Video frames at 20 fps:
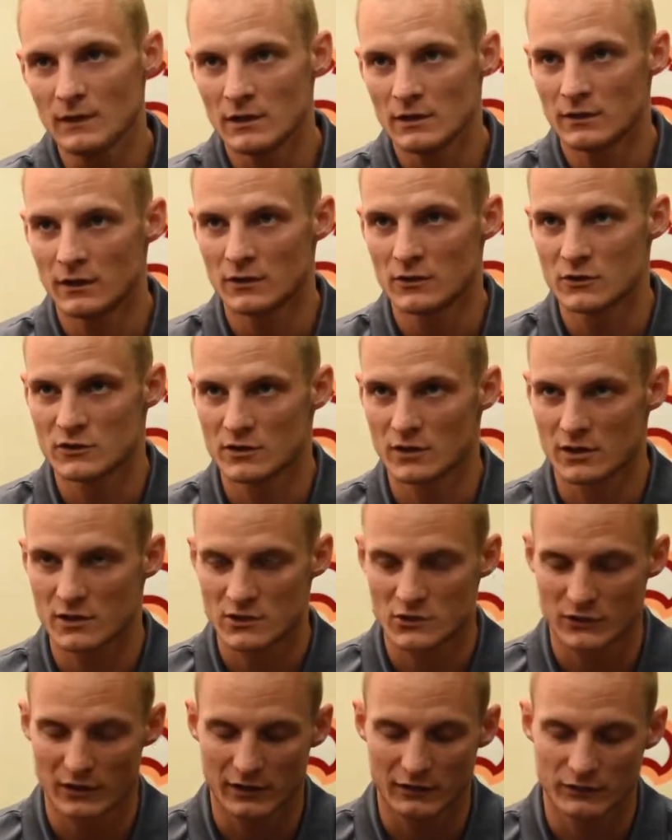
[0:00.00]
And then you start
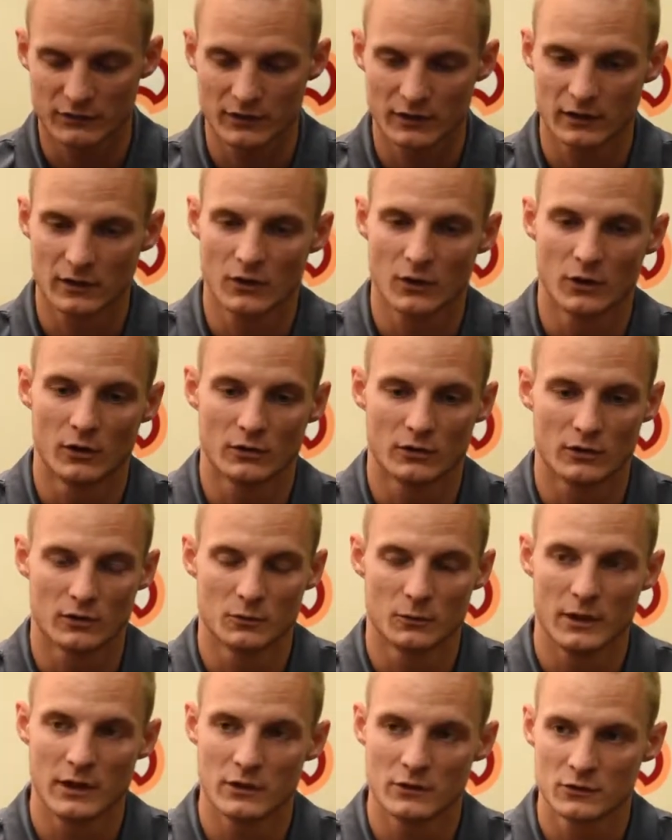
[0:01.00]
strengthening, going to the
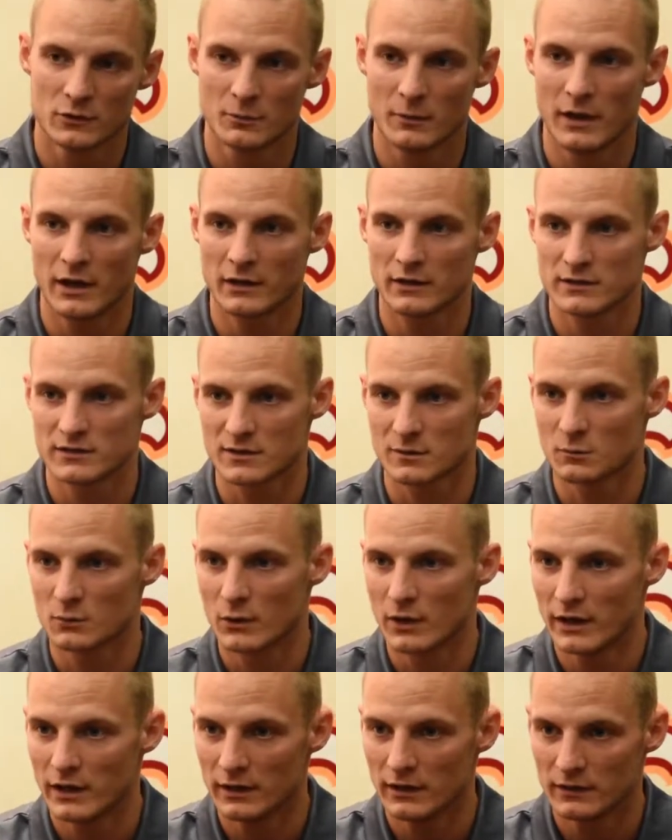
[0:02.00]
weight room, adding some
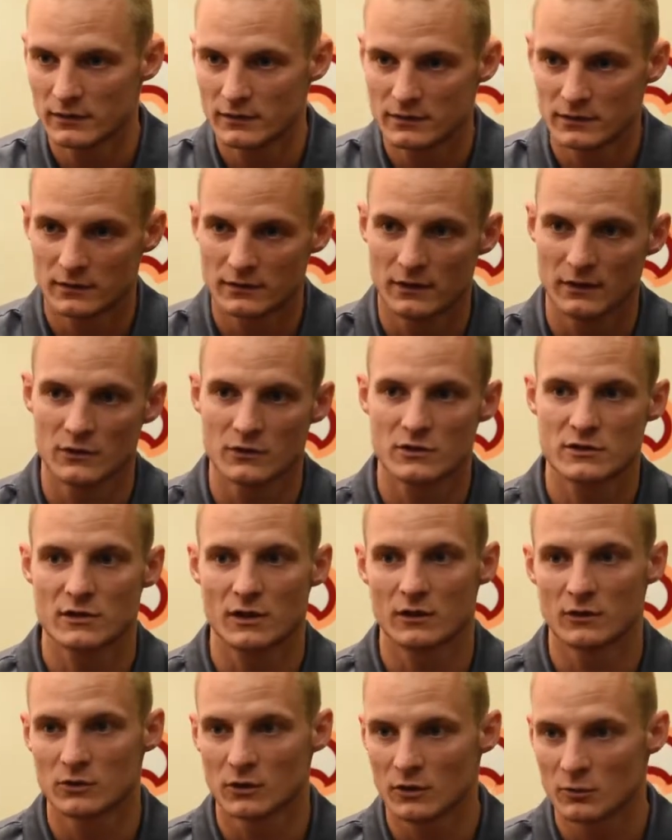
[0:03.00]
weight. Then you
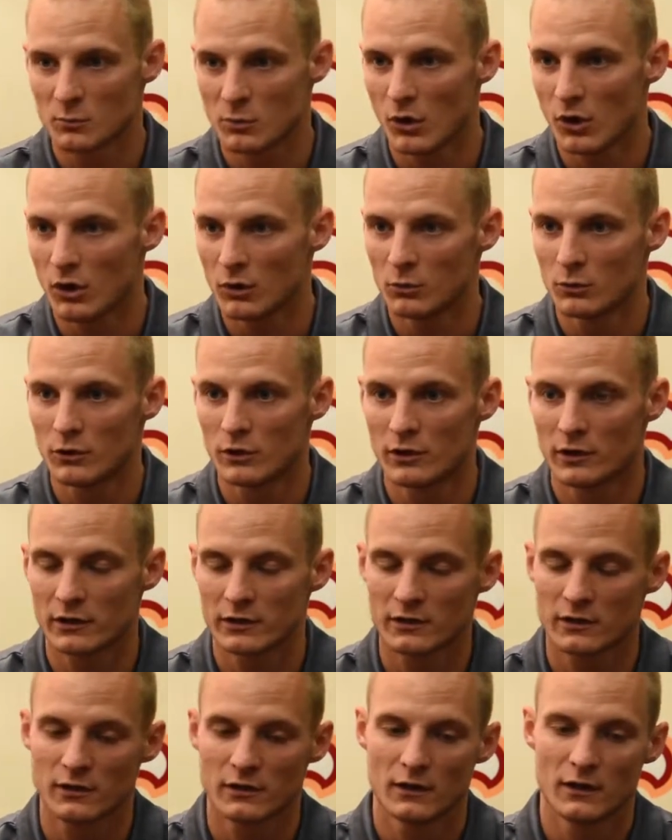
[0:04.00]
start doing ball work,